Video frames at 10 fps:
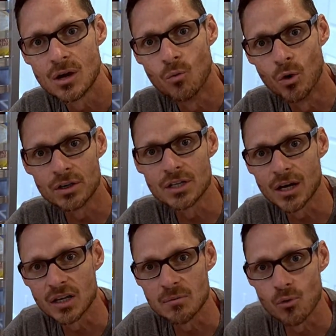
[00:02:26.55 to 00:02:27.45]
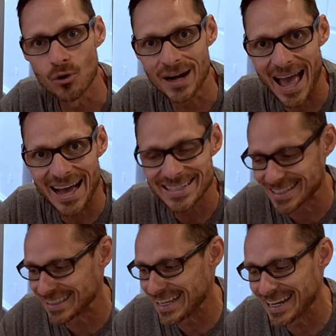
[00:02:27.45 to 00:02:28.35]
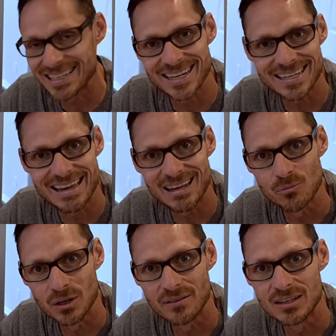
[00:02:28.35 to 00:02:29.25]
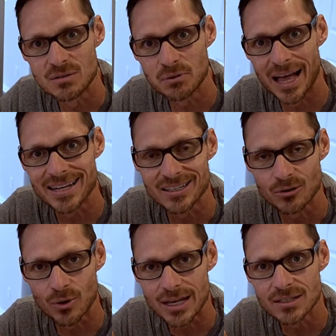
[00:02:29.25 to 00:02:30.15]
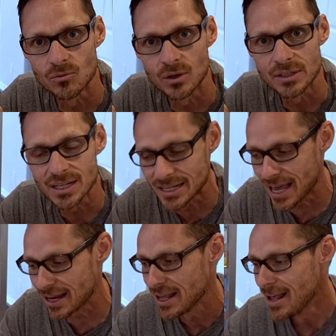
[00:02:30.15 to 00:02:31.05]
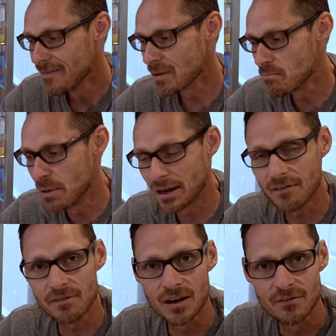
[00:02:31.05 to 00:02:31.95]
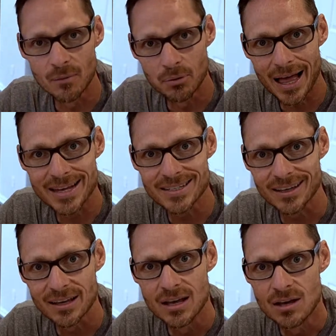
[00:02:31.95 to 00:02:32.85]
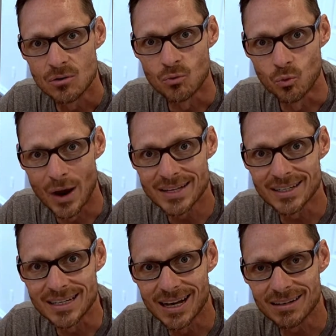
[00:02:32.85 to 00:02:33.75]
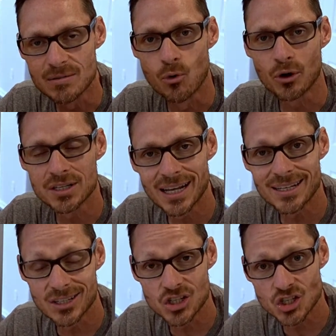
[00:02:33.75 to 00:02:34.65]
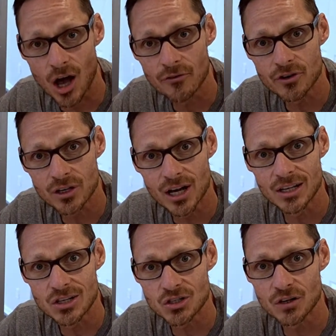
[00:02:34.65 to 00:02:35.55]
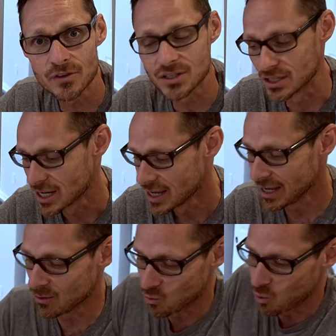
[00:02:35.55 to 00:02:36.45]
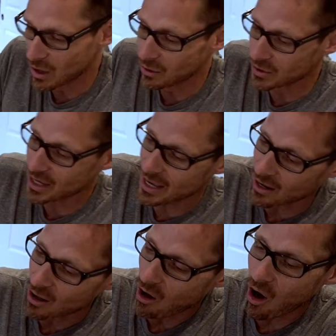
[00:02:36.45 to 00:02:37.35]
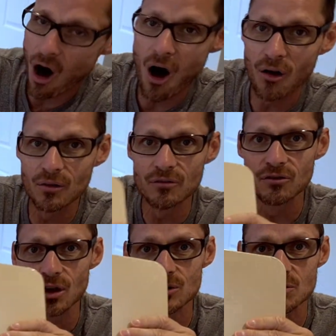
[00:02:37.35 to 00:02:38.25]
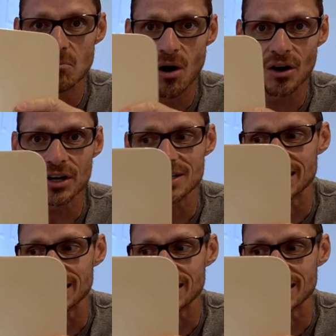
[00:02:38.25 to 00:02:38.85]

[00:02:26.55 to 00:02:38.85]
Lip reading: wooden cutting board as clean as I can one of these plastic resin ones. And again, the benefit of the plastic resin cutting board is that it's a softer cutting surfaces. It will get all of those marks